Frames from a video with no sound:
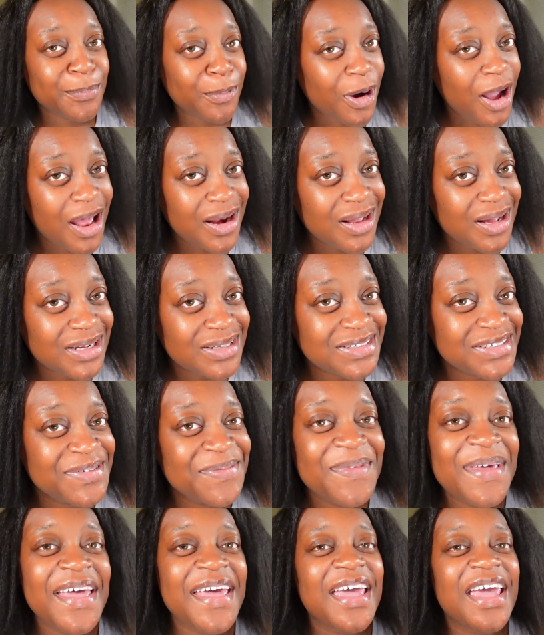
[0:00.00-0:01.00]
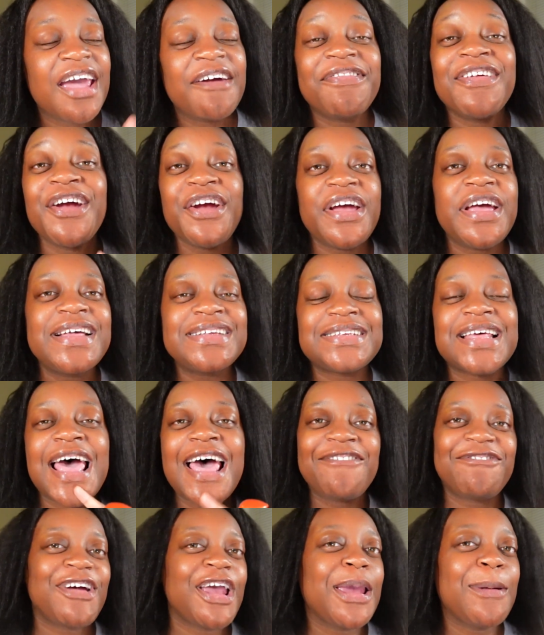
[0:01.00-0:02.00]
product, if there is
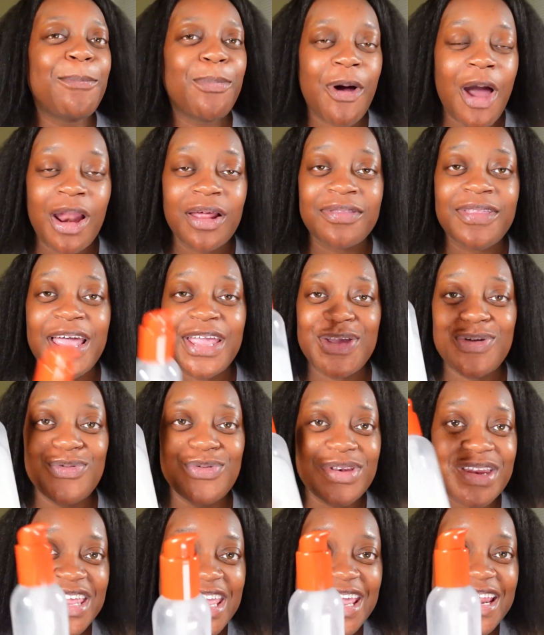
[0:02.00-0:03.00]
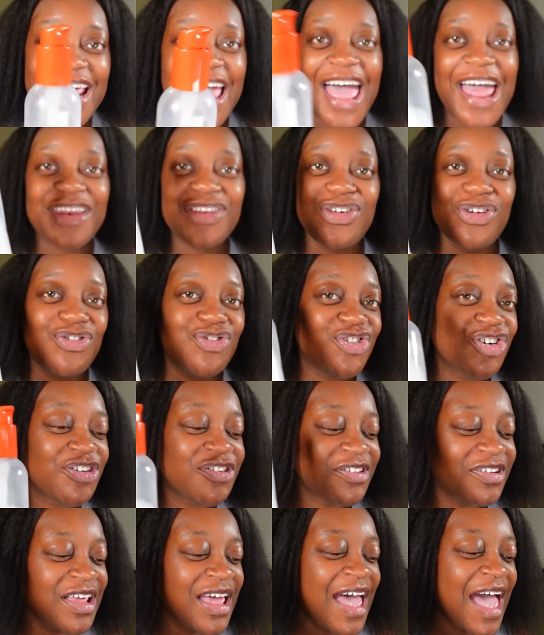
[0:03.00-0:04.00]
ever a product that you need and you
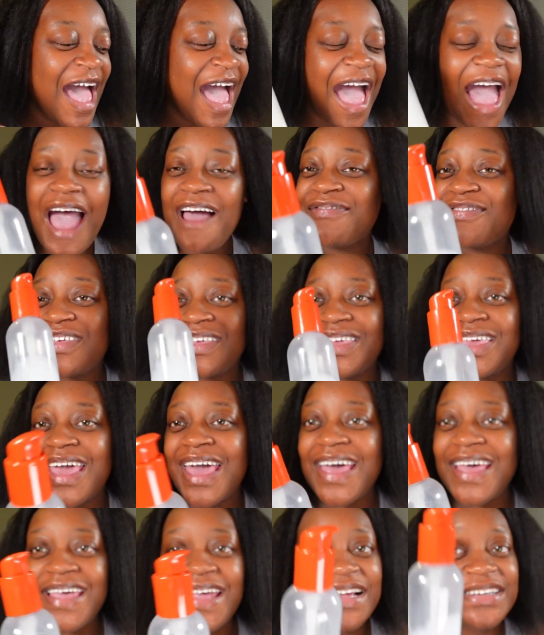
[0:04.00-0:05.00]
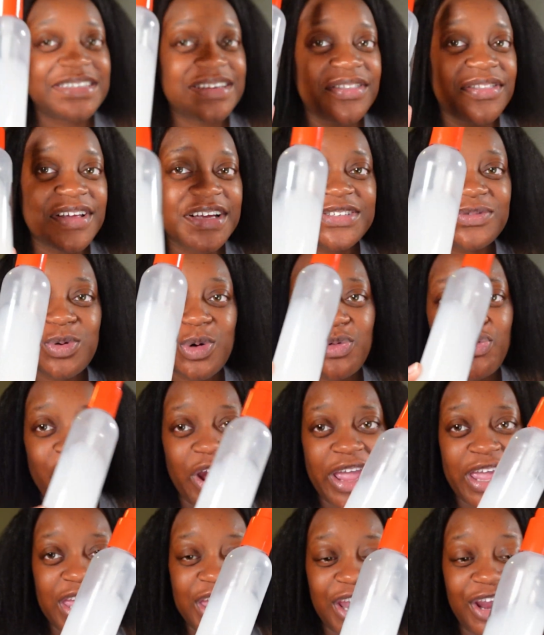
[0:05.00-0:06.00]
just have to get, is this one
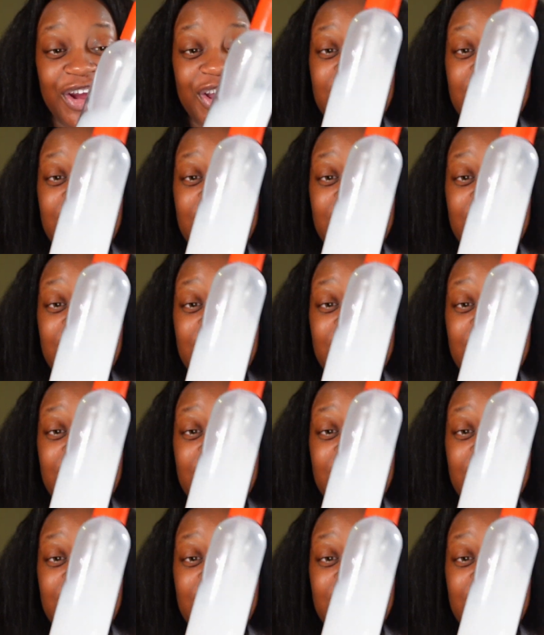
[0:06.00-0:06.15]
right here.